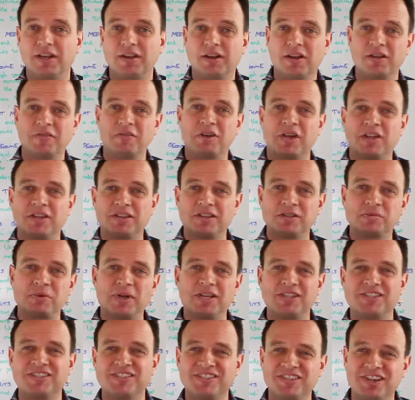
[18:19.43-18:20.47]
that I've had the
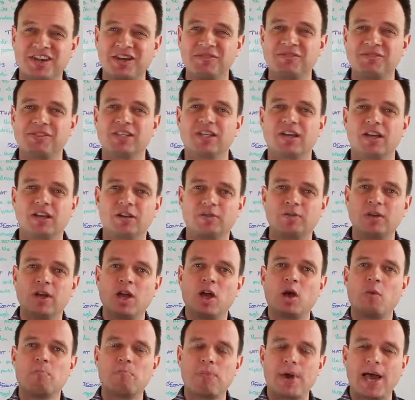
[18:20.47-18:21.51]
space and time to kind of
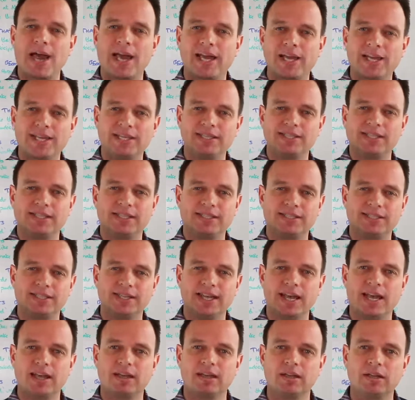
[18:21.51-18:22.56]
package it
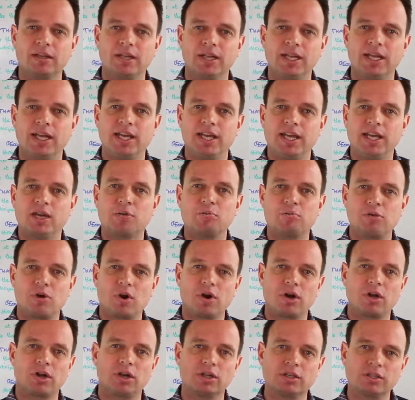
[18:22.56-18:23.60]
together in a
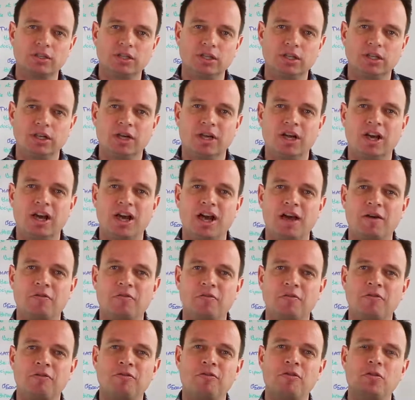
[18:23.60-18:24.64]
product
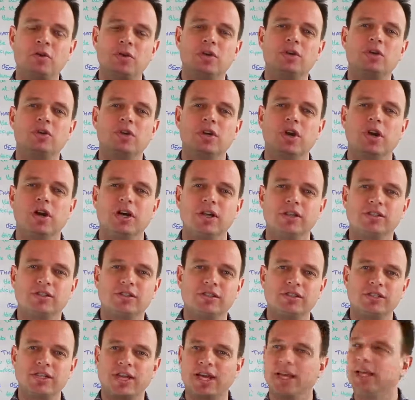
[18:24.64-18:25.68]
for you guys
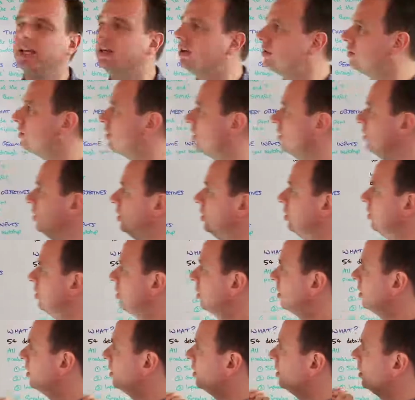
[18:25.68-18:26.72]
to take, so you
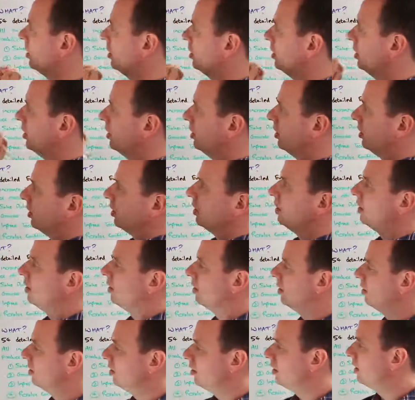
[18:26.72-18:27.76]
can
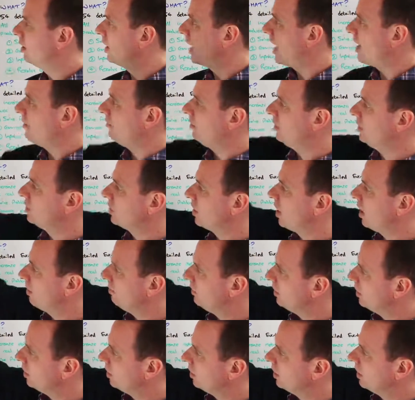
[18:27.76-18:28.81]
every
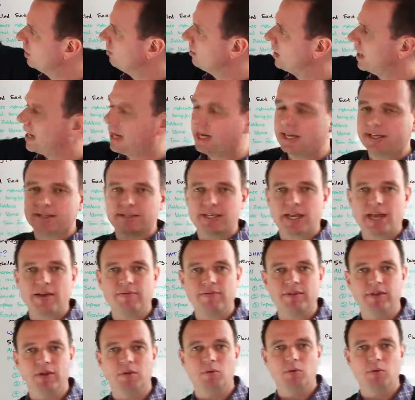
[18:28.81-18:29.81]
time you can hit every